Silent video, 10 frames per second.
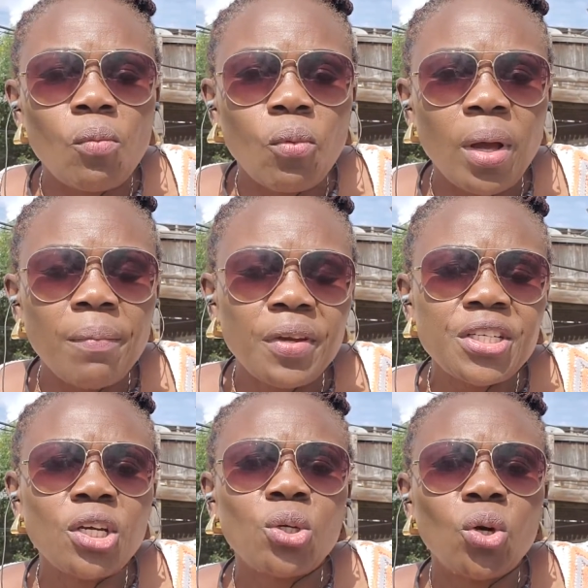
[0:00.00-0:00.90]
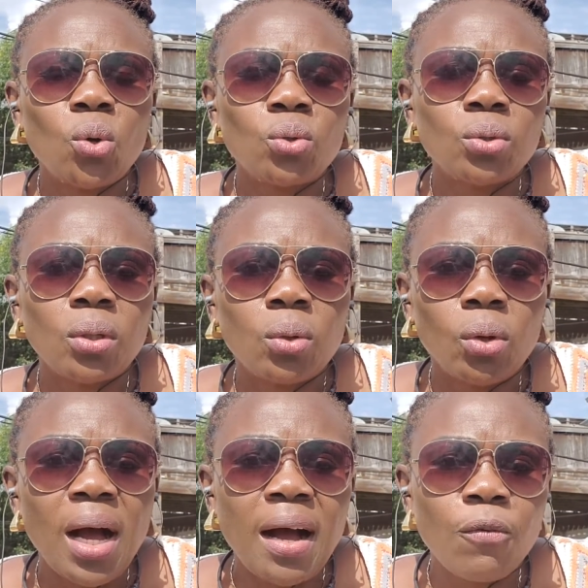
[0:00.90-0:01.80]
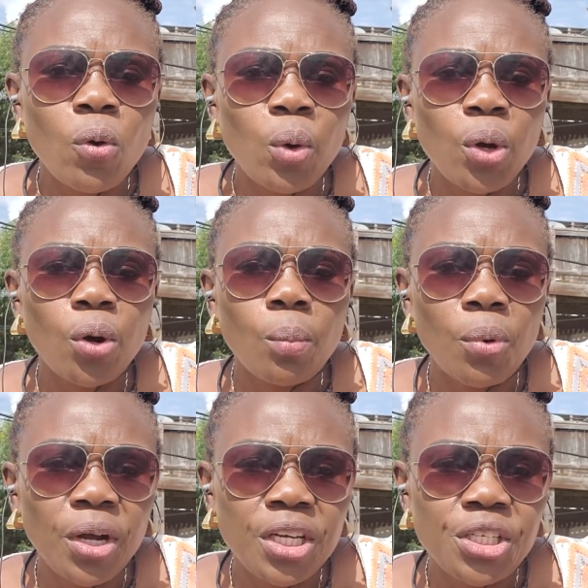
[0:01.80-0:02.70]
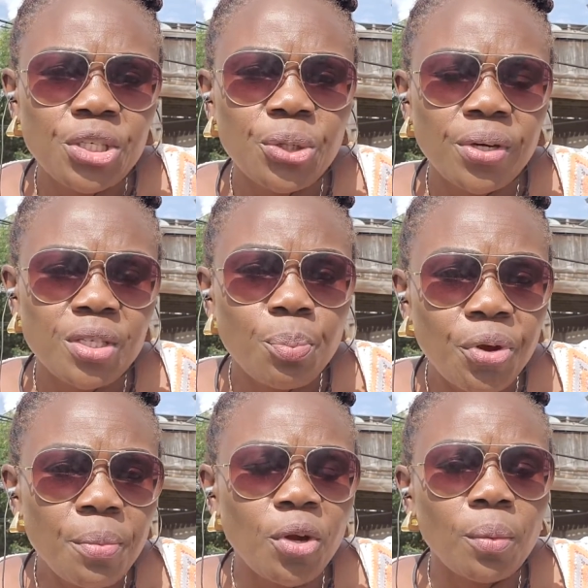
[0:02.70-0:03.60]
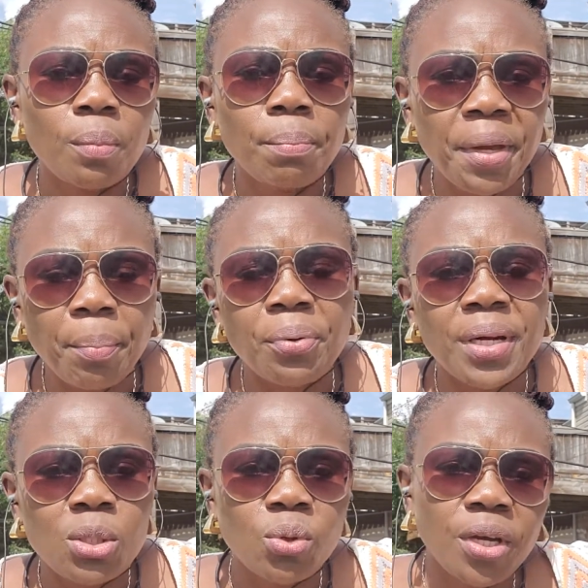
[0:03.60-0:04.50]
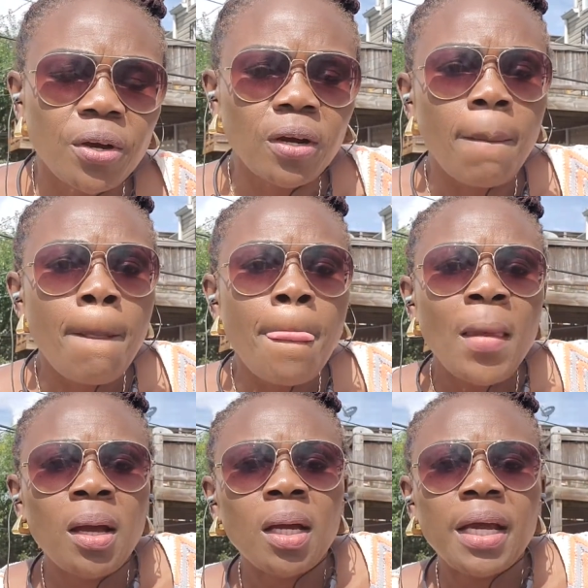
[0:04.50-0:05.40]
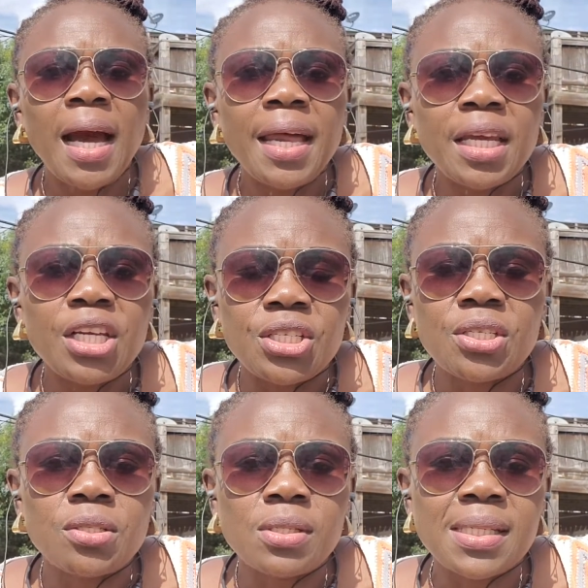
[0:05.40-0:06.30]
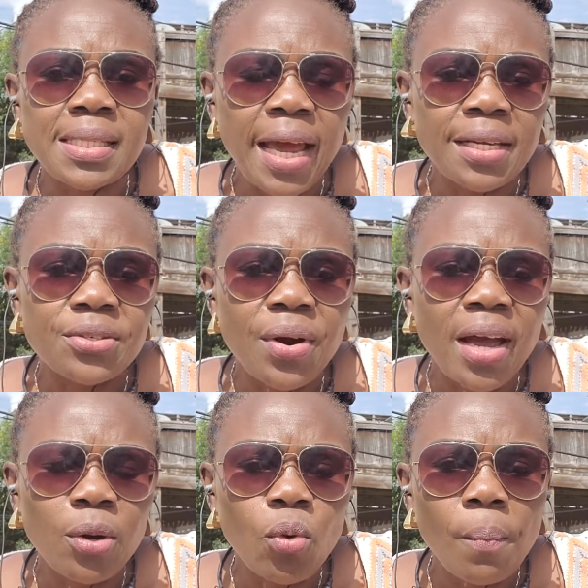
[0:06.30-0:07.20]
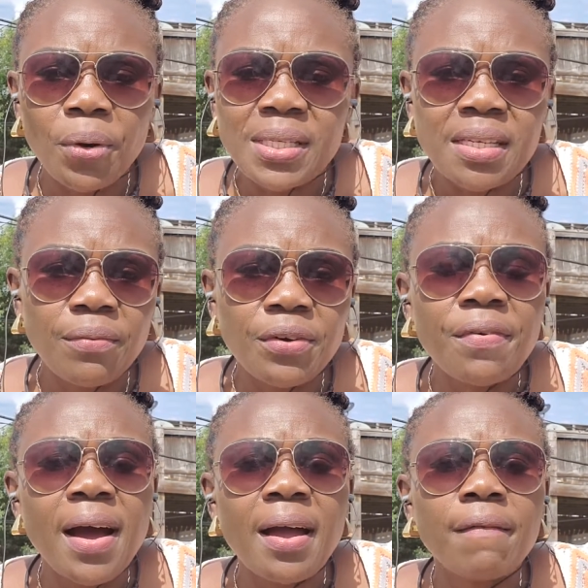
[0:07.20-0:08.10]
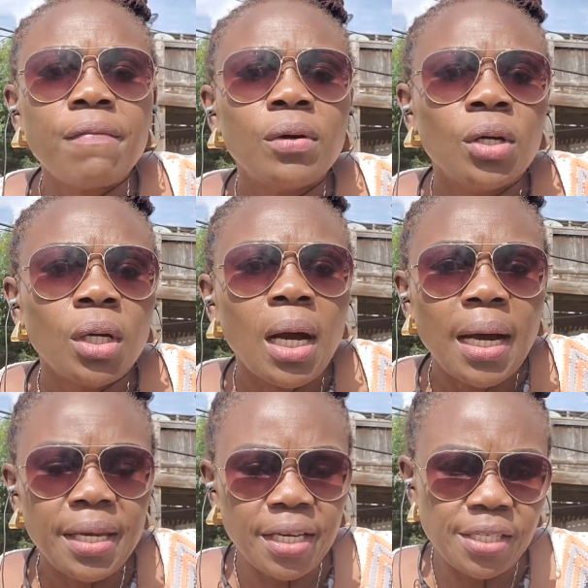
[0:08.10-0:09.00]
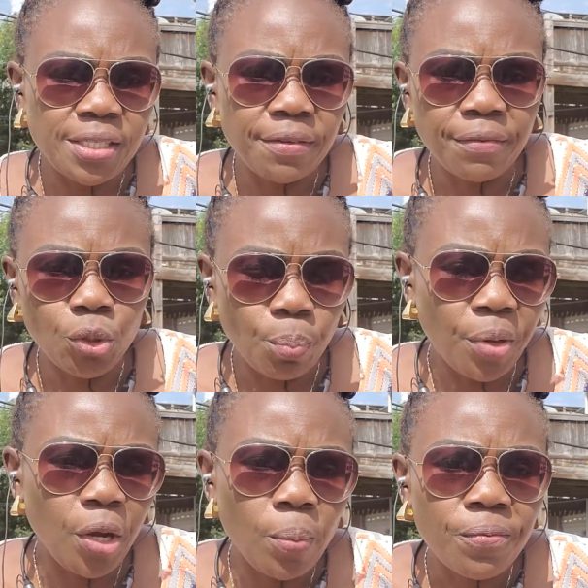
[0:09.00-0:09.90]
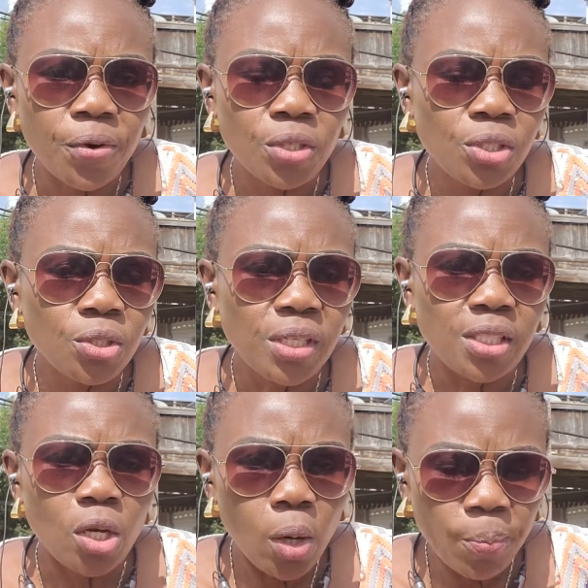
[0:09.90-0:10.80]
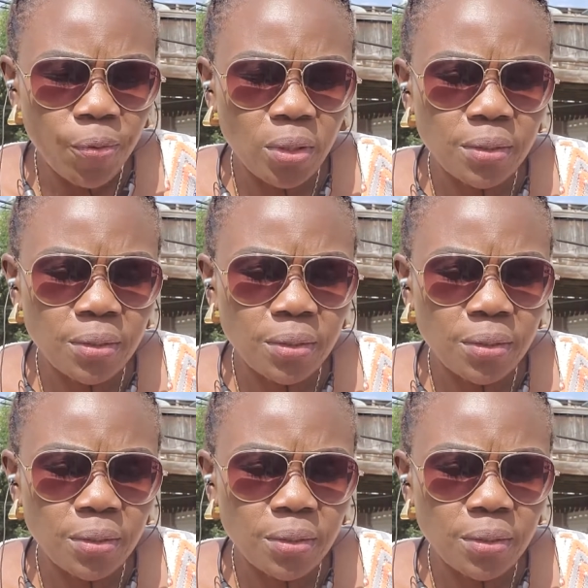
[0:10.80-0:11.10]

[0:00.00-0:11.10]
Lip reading: FHA loan have what we call mortgage insurance premium, MIP. That's what they call it. and it's set, right? 1.75, and then you pay upfront. There's upfront